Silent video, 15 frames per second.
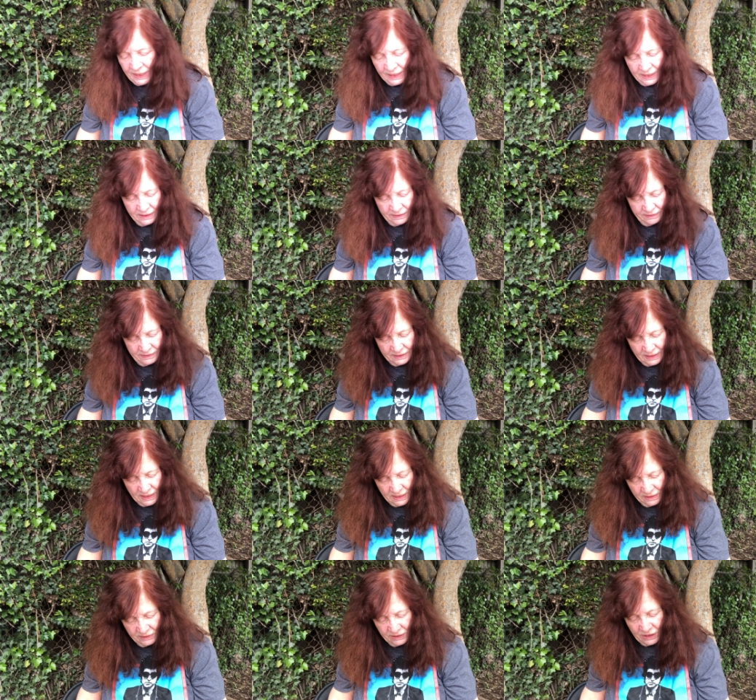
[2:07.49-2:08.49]
and,
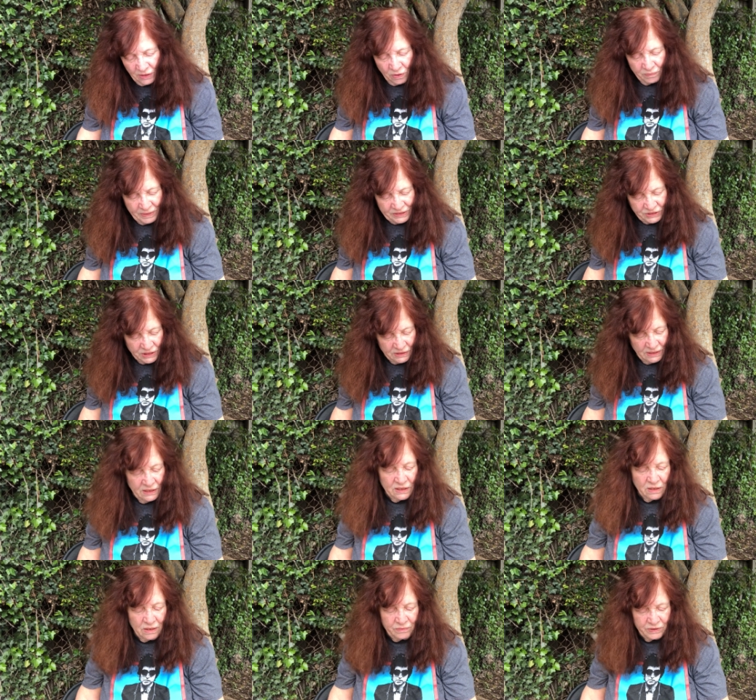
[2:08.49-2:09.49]
uh, you know, basically the
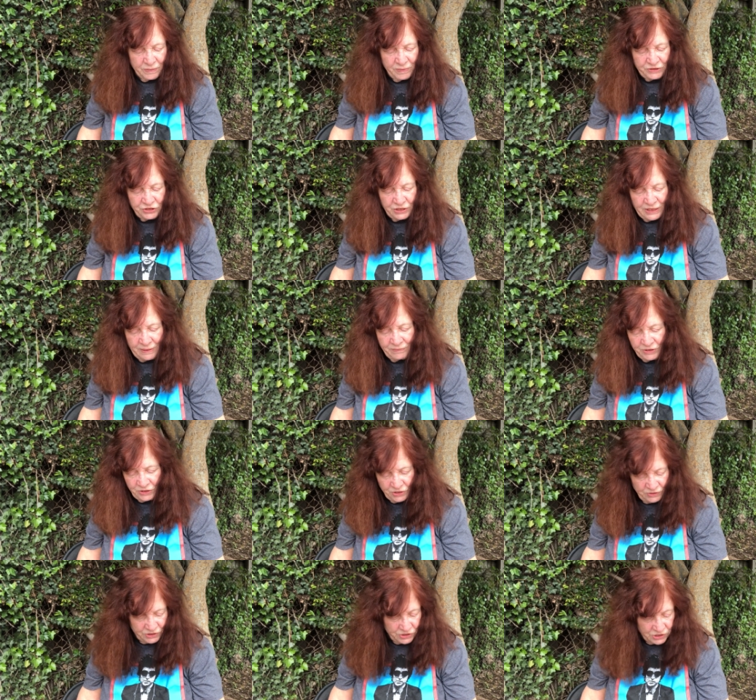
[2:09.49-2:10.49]
club commissioned him to
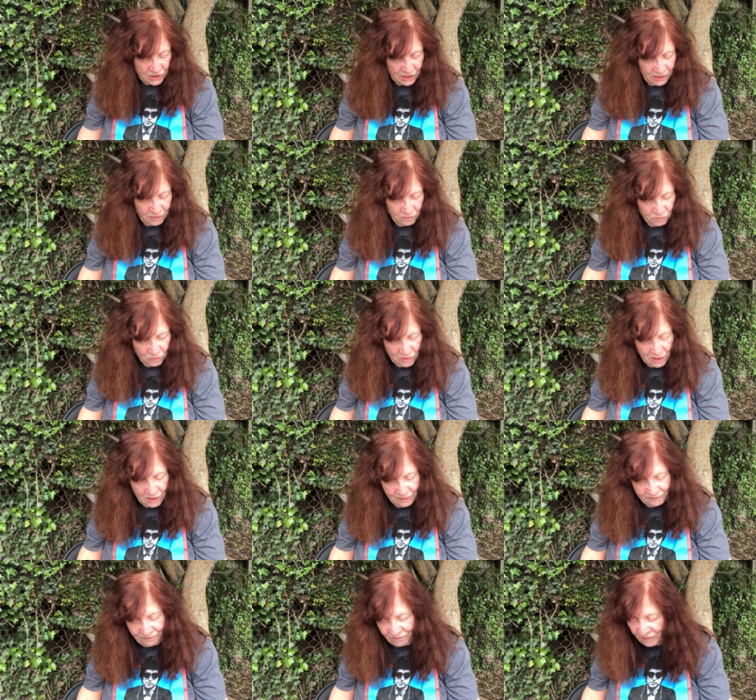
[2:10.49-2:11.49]
do this, uh, uh,
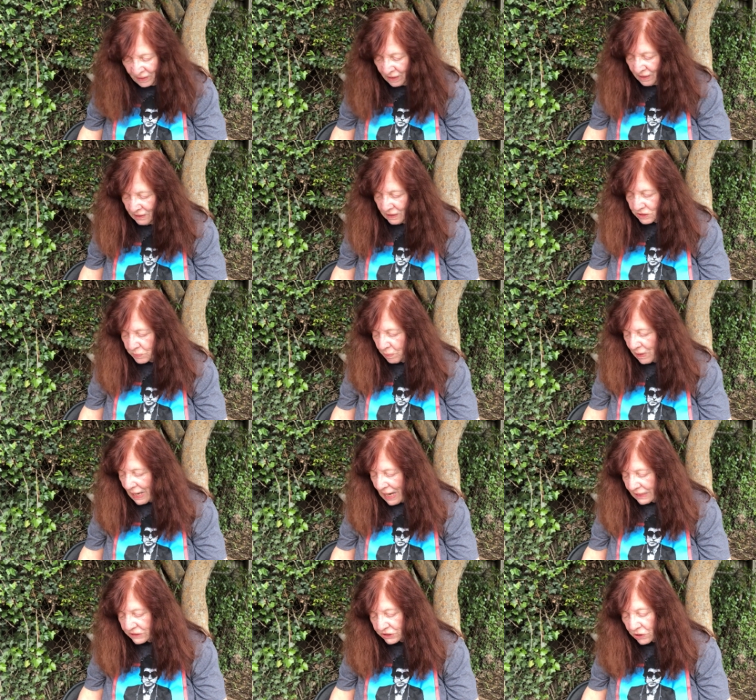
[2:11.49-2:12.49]
this
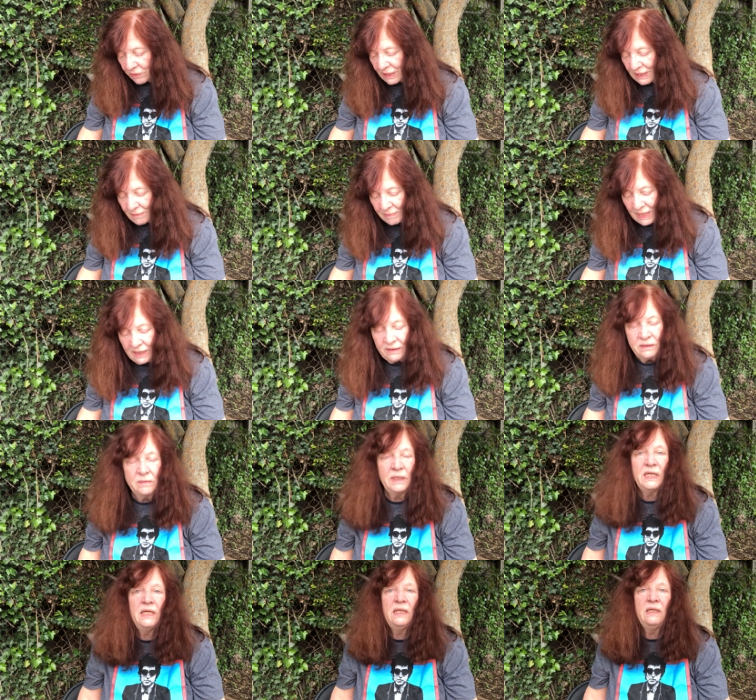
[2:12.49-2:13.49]
plaque. So he made the,
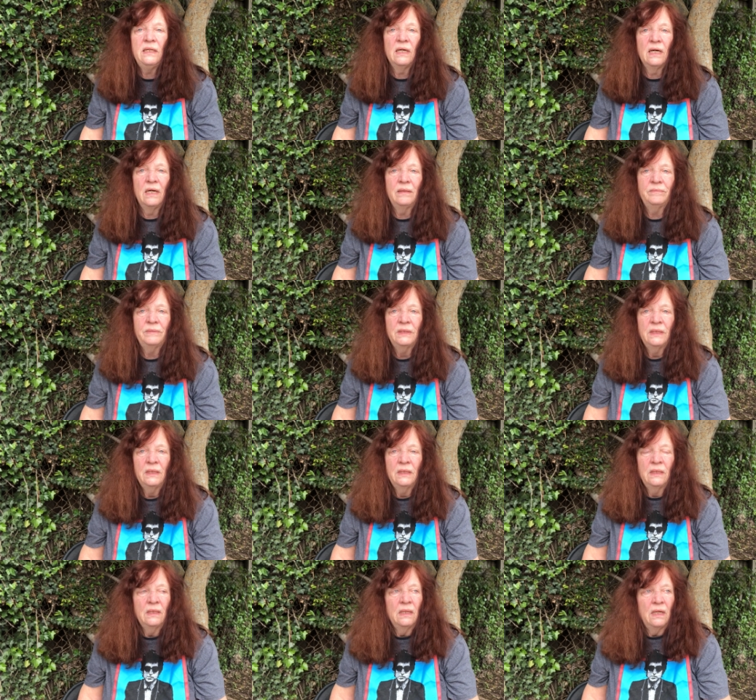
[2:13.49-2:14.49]
he, um,
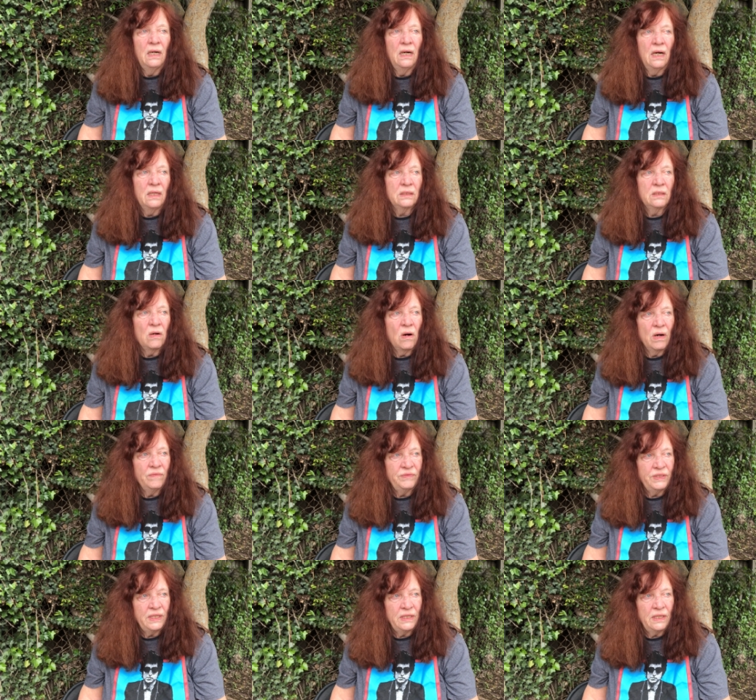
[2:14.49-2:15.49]
uh,
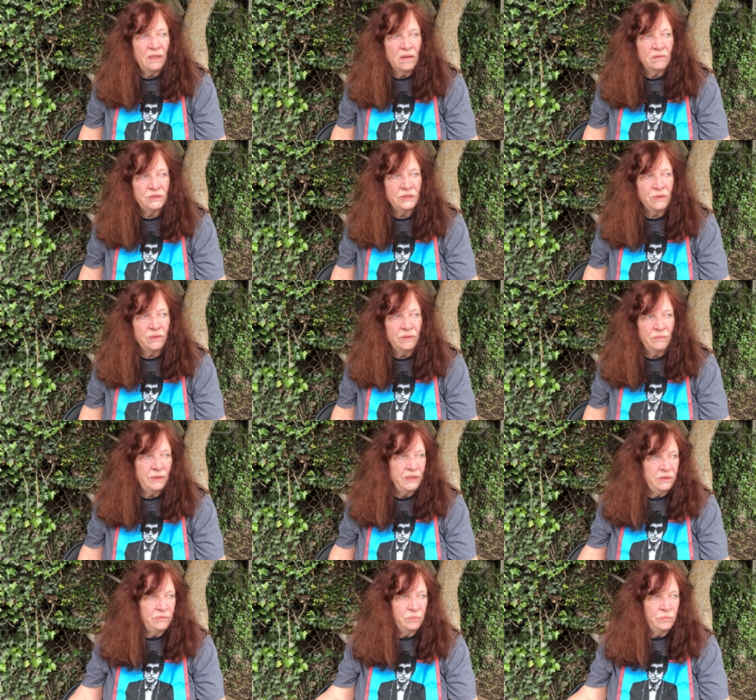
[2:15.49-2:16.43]
carved the, you know, so we,